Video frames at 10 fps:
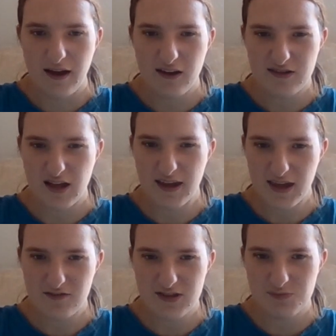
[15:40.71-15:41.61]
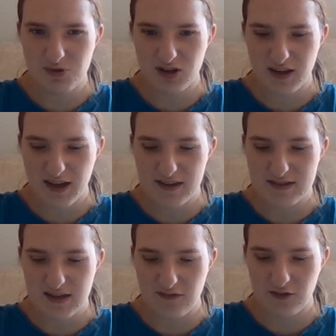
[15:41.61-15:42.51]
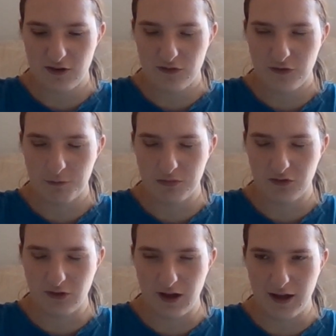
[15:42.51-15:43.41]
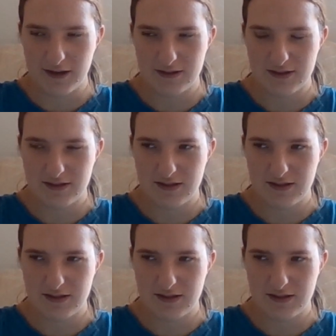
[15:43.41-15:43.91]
I, I gave this book a 7 for plot.